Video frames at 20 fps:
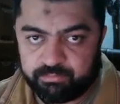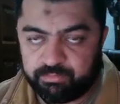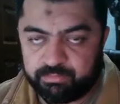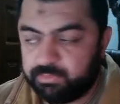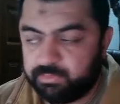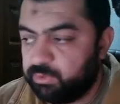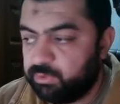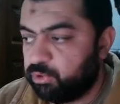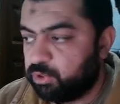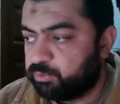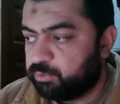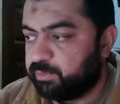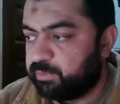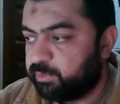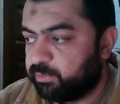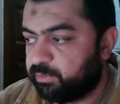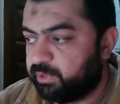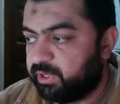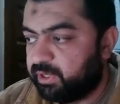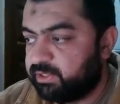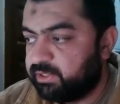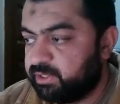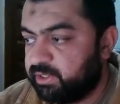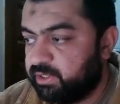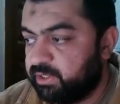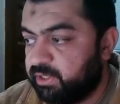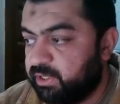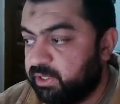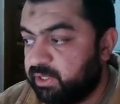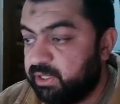You got my point.
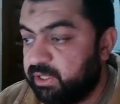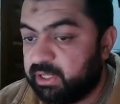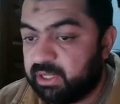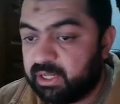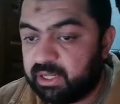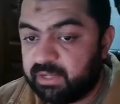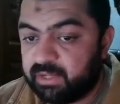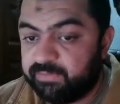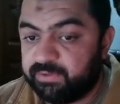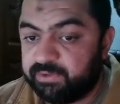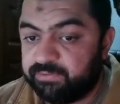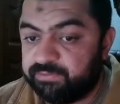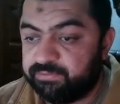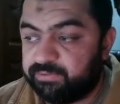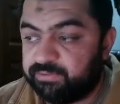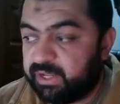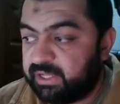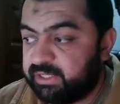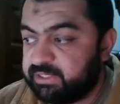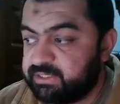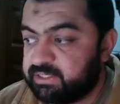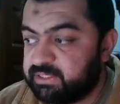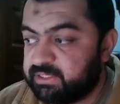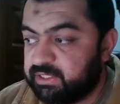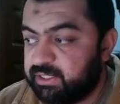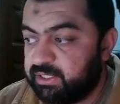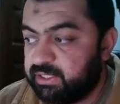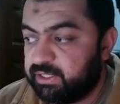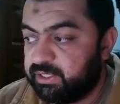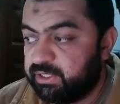Otherwise,
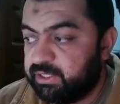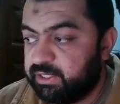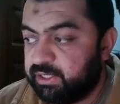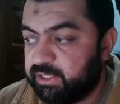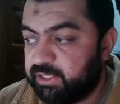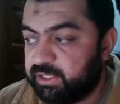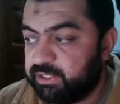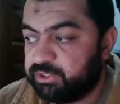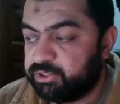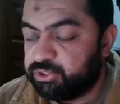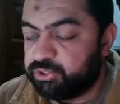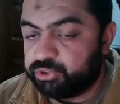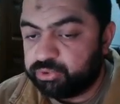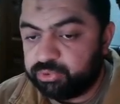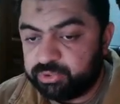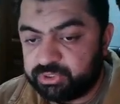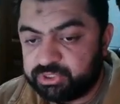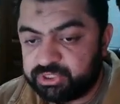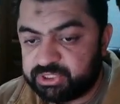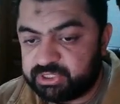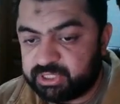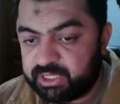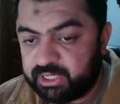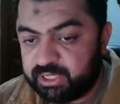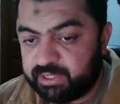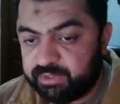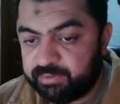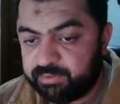it should say